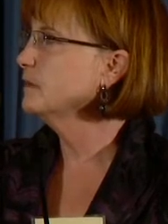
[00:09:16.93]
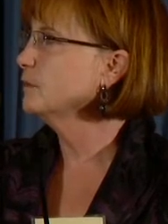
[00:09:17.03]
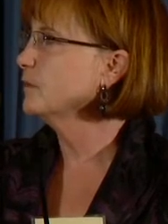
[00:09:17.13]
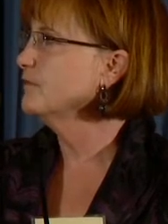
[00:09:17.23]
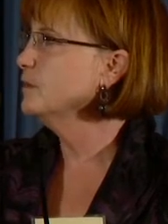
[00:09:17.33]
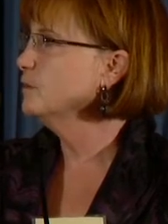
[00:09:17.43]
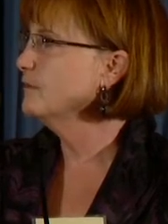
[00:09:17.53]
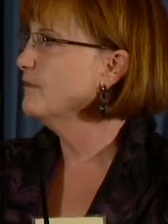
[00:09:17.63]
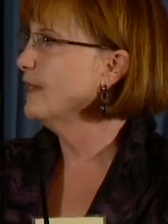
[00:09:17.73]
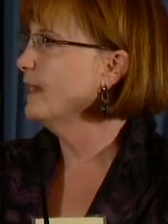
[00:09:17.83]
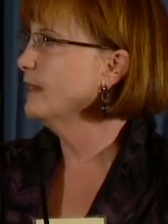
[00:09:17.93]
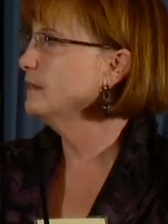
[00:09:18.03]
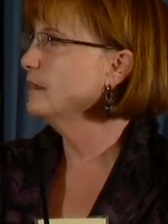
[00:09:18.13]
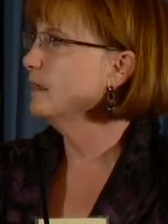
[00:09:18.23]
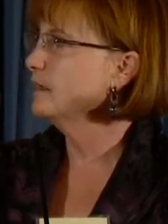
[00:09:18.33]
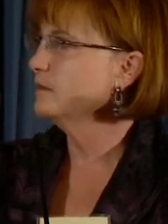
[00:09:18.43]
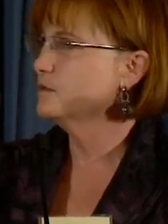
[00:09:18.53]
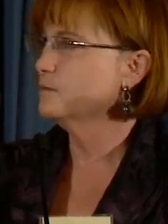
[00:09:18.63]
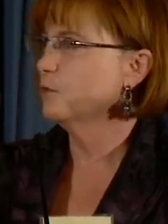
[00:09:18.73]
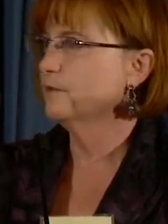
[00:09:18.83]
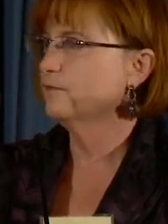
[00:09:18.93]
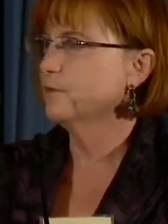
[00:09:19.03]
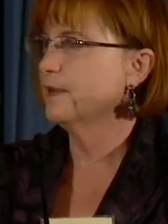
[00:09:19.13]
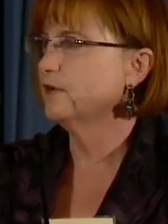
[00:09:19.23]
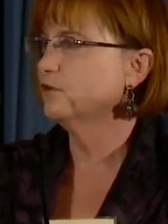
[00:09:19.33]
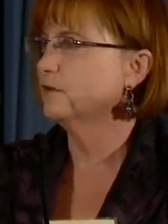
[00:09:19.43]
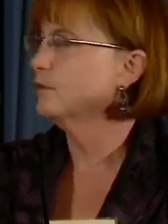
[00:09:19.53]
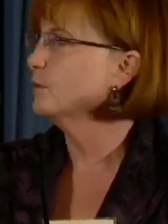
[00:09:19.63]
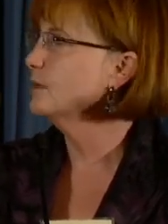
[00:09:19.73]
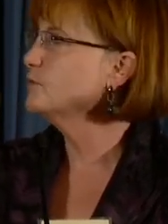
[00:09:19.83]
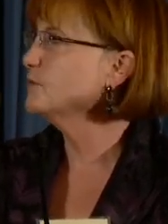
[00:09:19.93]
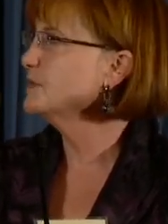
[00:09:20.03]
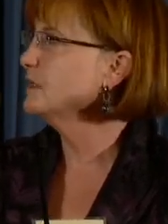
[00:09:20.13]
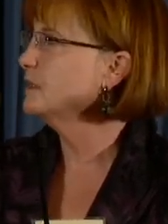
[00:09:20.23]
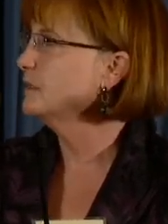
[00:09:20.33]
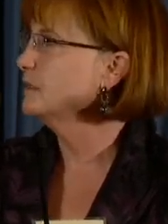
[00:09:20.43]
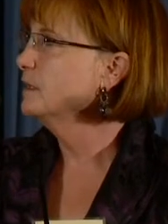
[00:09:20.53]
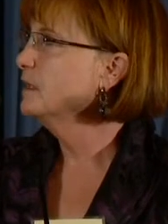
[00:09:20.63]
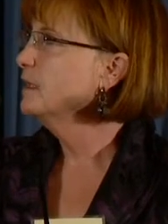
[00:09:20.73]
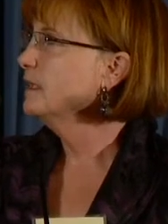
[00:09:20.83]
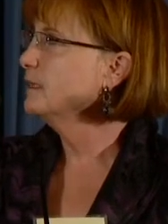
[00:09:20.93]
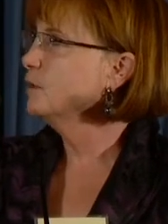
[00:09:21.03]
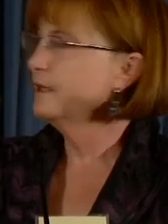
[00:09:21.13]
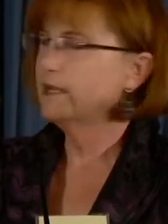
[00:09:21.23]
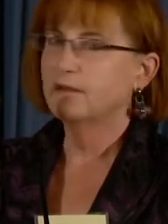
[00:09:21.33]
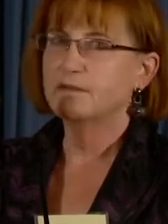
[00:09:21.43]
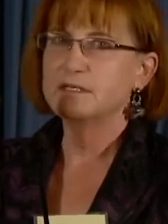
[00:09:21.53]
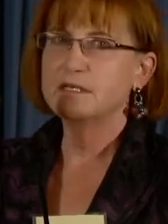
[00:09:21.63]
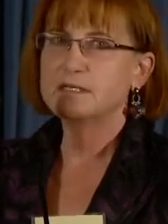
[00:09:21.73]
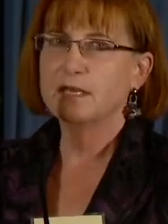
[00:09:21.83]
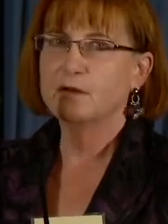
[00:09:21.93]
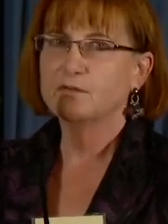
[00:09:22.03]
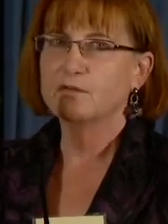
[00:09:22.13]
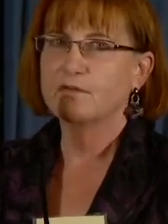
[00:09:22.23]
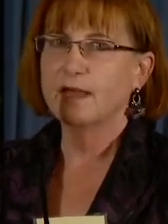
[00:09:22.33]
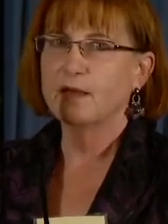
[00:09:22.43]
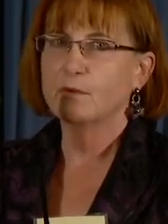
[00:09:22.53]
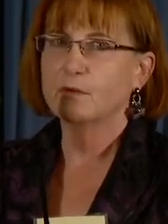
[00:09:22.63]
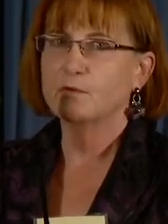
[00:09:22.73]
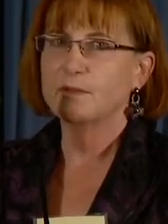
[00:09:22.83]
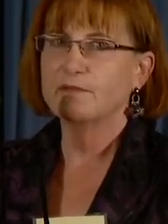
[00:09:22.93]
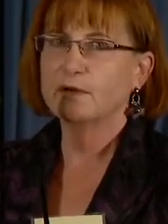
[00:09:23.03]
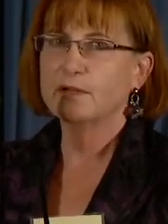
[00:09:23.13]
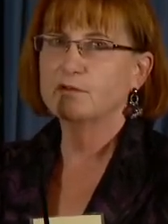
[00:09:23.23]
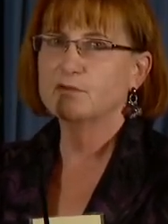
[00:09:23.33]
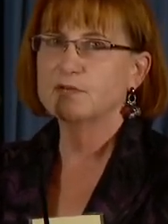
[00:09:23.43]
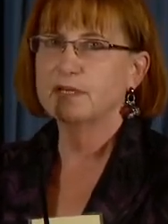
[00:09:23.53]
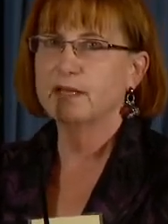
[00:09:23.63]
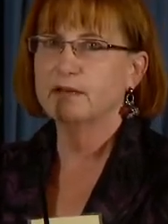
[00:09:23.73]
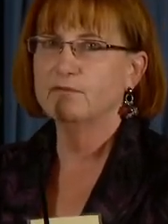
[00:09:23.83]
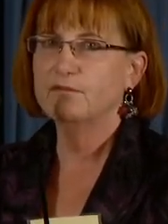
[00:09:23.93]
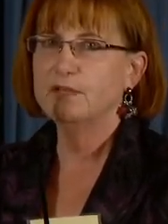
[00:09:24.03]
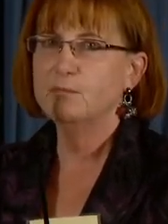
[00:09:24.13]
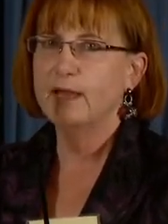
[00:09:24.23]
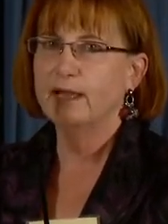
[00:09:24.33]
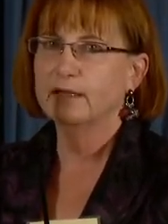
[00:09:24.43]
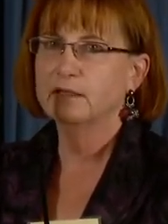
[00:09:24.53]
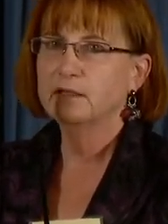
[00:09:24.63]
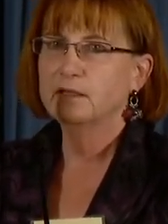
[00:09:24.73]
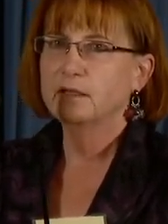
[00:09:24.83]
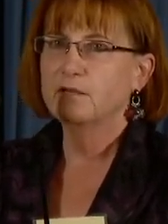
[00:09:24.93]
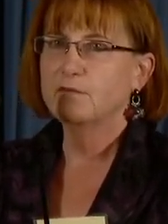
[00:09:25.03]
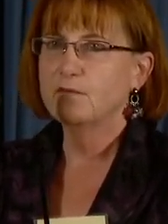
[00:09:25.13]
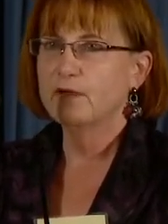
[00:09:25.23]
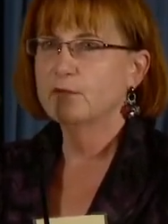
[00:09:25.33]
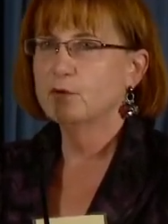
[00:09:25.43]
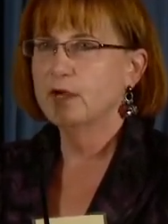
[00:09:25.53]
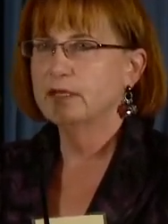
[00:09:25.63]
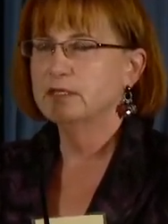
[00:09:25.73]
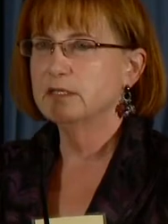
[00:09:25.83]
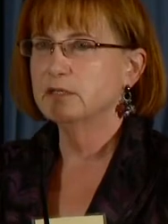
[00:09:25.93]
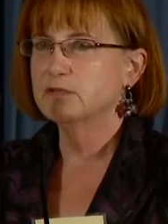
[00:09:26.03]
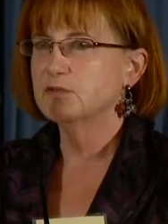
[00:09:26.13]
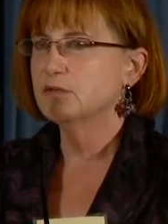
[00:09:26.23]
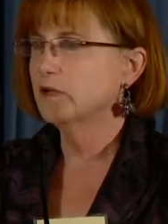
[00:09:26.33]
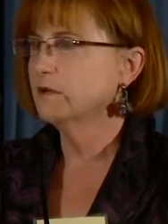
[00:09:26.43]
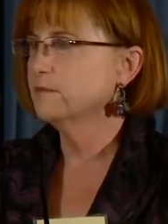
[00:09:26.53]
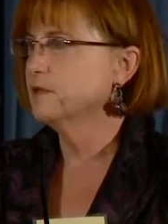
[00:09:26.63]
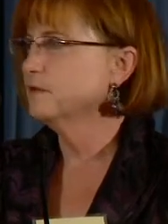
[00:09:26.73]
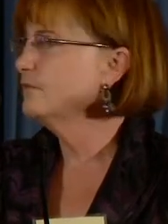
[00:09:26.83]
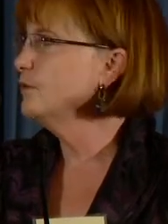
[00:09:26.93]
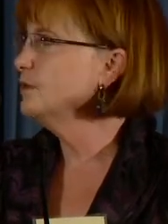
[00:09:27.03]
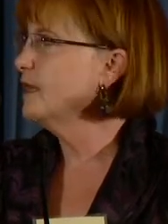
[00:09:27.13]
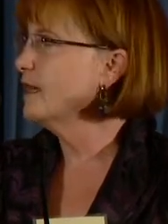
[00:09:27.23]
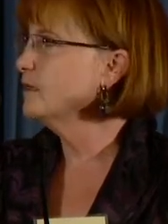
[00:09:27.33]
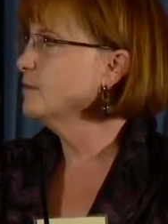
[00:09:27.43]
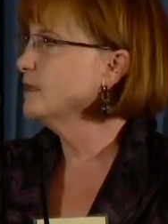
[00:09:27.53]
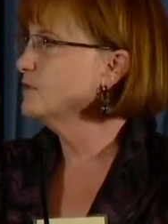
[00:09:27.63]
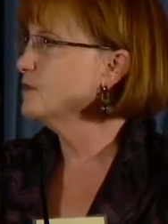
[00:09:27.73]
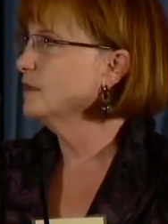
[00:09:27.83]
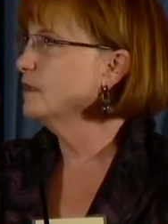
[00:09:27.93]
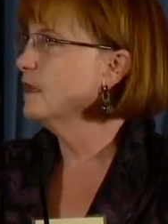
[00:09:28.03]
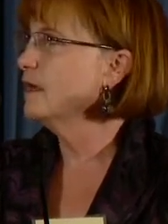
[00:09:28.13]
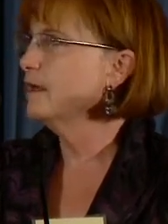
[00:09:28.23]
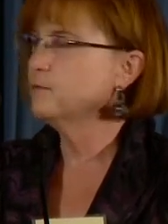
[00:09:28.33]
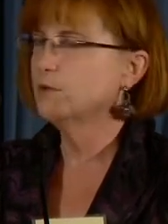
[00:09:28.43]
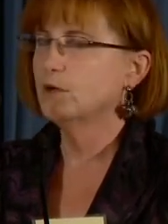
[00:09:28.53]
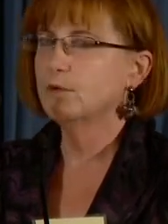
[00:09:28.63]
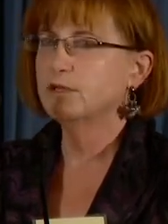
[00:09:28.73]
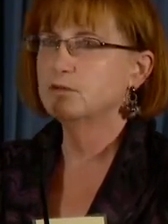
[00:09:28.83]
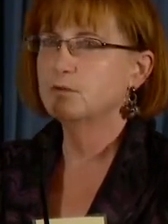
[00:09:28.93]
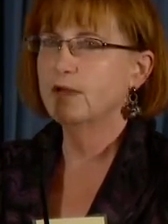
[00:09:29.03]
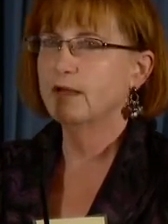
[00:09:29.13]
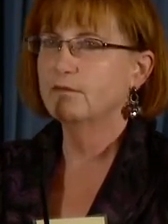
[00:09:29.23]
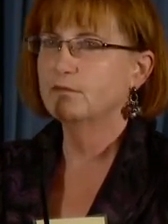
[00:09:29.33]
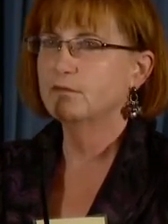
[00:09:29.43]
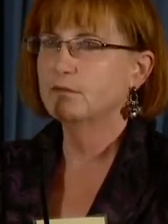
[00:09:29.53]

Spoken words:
review of that and some more information if you're interested in looking at the details of that. We would be very interested in getting feedback if you have other ideas. The full document is online, but we do have